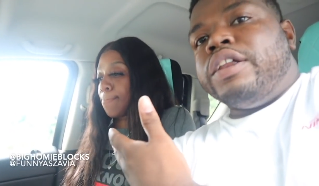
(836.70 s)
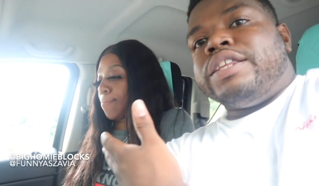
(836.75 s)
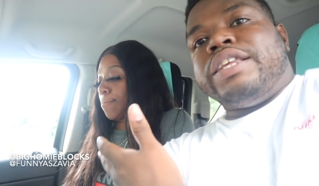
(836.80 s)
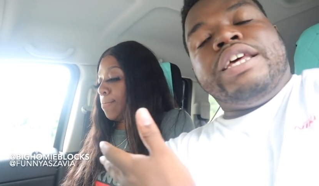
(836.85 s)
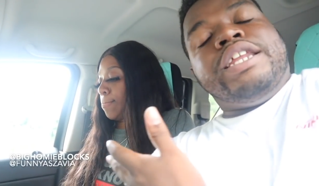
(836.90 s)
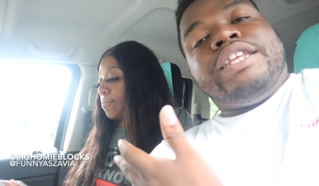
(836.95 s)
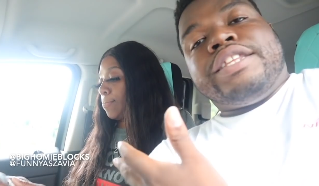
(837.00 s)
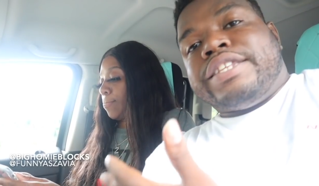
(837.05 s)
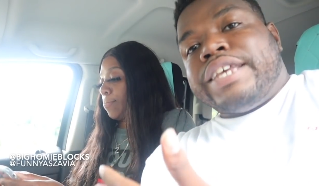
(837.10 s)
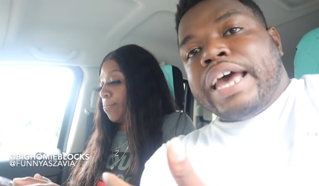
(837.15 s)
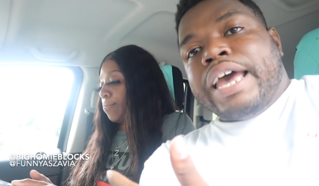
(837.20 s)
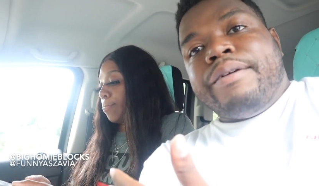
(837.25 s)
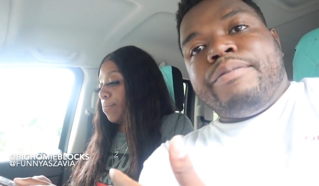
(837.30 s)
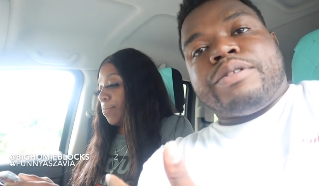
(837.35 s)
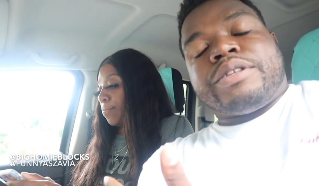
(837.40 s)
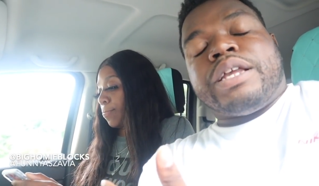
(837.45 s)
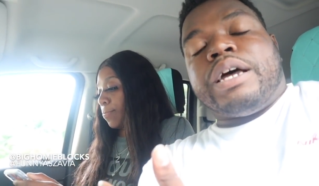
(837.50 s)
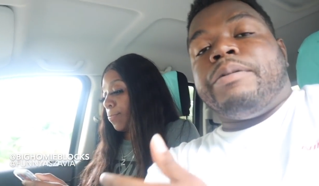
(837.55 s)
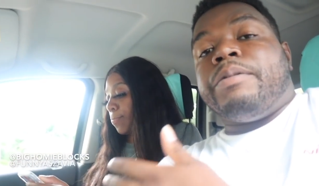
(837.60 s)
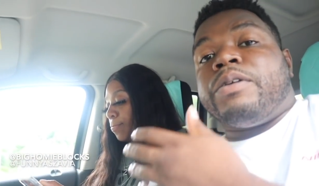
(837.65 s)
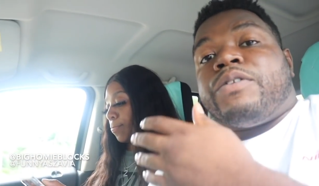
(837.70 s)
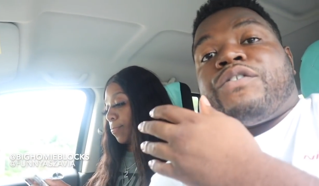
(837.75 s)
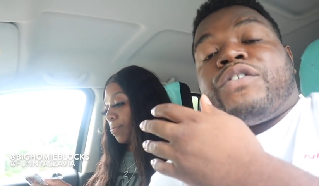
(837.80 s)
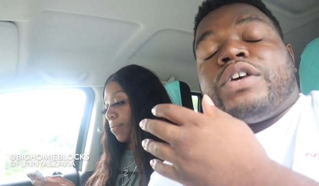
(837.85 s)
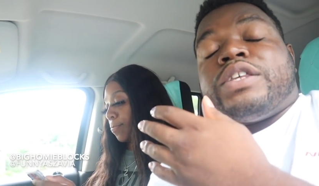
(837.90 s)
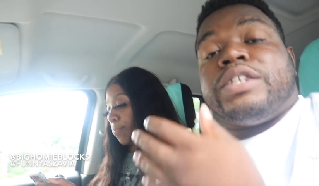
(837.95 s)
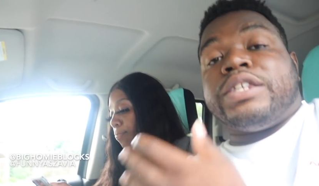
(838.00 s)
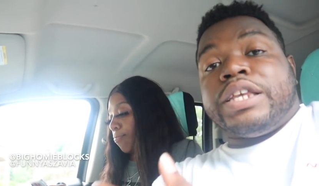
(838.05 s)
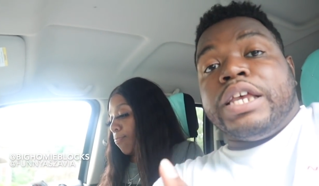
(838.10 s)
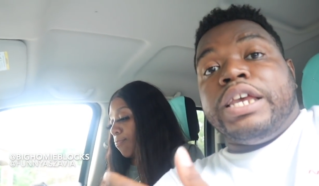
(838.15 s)
Speaker 1: this entertainment stuff is
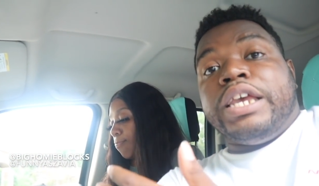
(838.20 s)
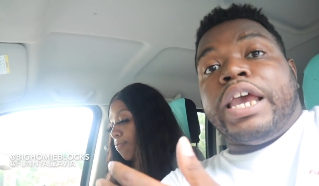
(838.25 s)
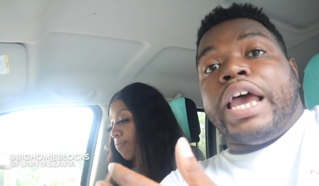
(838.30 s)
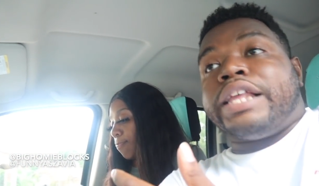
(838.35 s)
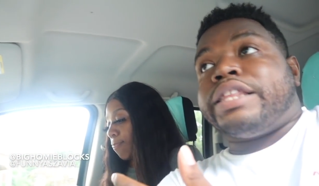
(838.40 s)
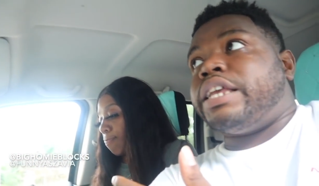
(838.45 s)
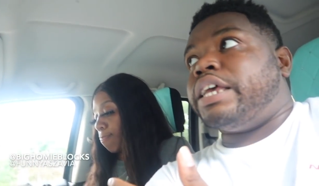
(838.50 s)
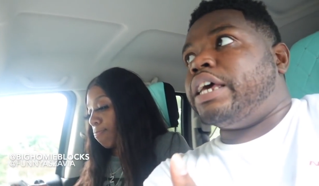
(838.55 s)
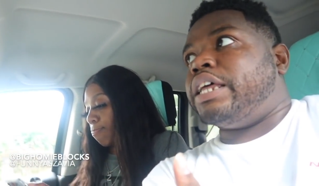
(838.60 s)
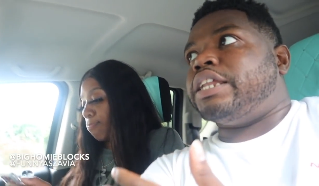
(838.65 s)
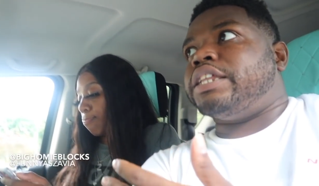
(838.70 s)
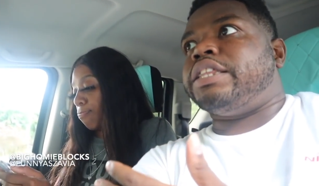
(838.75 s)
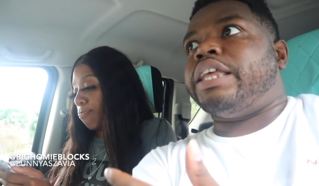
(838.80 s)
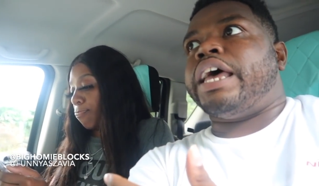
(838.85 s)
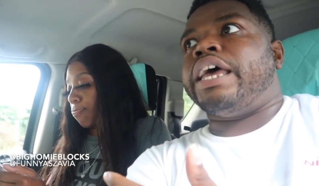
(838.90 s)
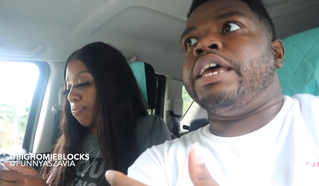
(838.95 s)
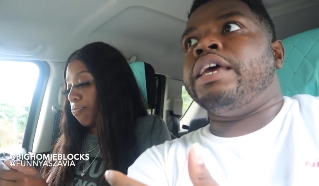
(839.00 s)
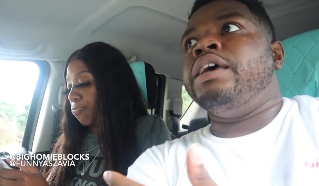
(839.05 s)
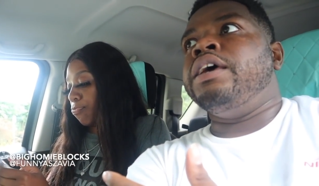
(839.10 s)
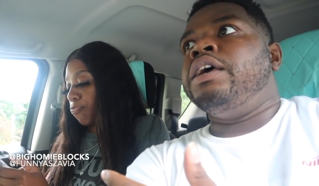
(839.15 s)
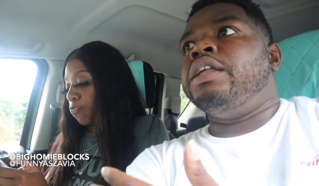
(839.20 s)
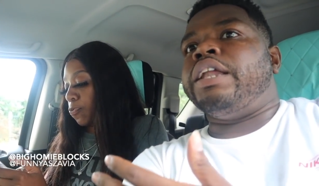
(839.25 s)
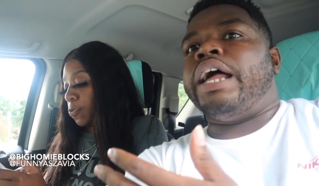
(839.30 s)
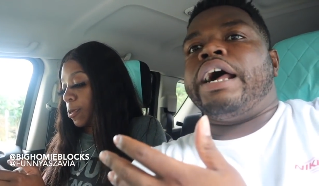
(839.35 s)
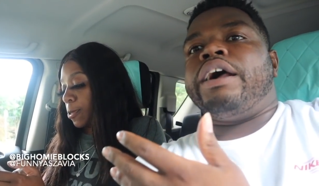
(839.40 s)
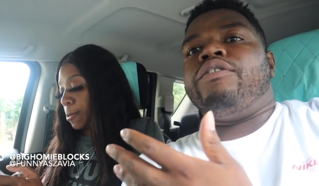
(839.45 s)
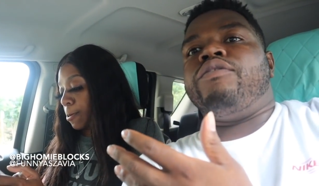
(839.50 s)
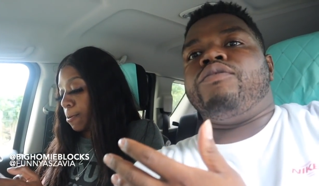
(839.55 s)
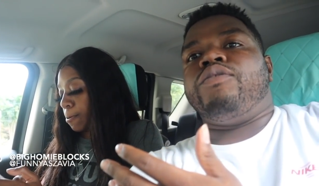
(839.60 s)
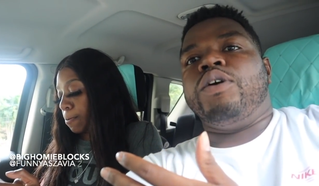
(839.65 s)
for Z at the end of the day.
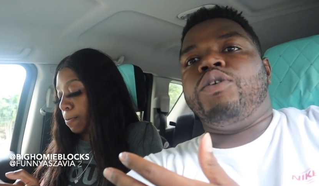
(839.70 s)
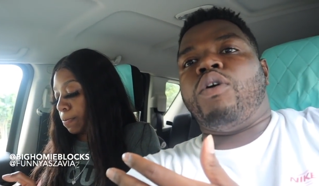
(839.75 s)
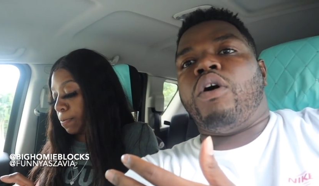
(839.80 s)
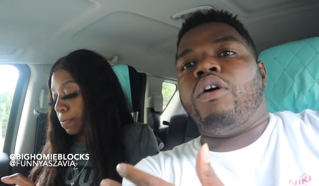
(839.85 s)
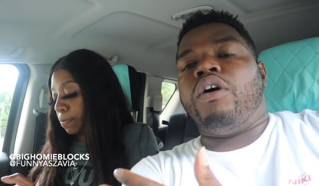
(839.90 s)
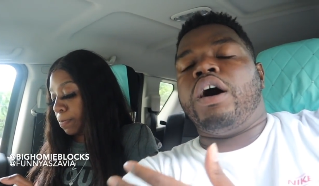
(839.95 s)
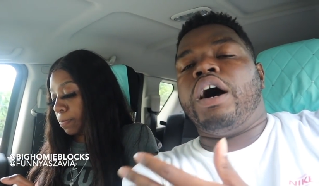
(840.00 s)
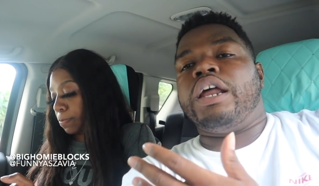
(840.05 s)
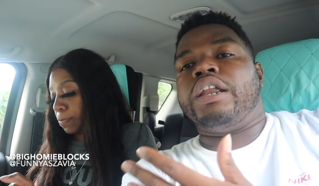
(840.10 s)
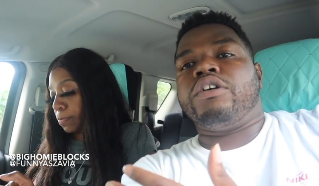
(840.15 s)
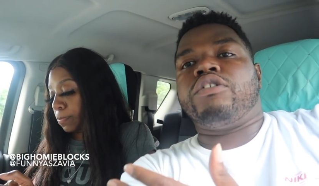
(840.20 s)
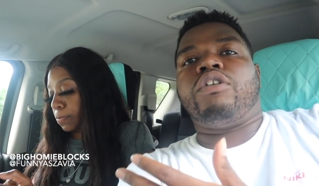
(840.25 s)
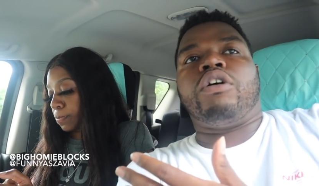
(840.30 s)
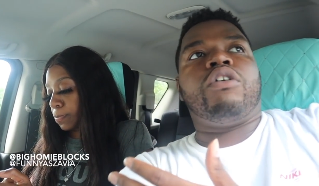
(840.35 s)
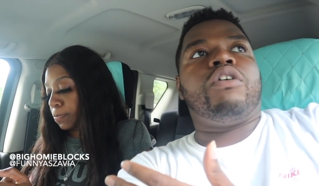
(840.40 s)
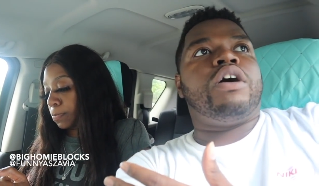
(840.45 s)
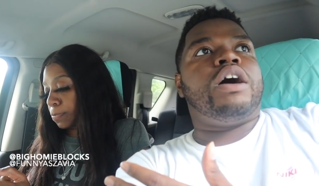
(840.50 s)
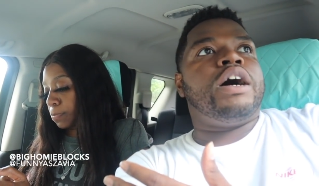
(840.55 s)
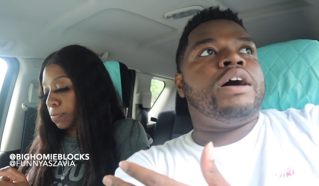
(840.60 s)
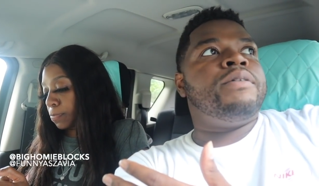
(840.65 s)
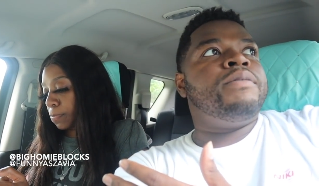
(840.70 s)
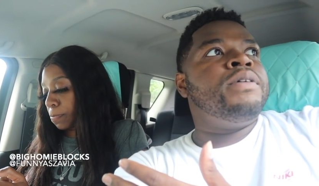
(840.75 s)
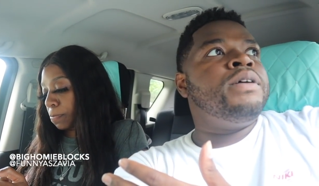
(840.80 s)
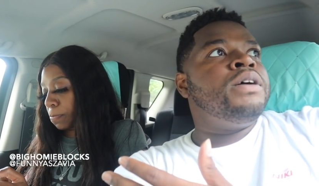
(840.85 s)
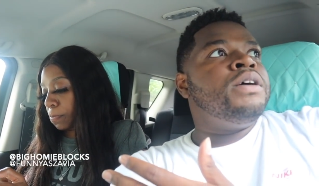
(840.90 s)
Like, we want her to grow up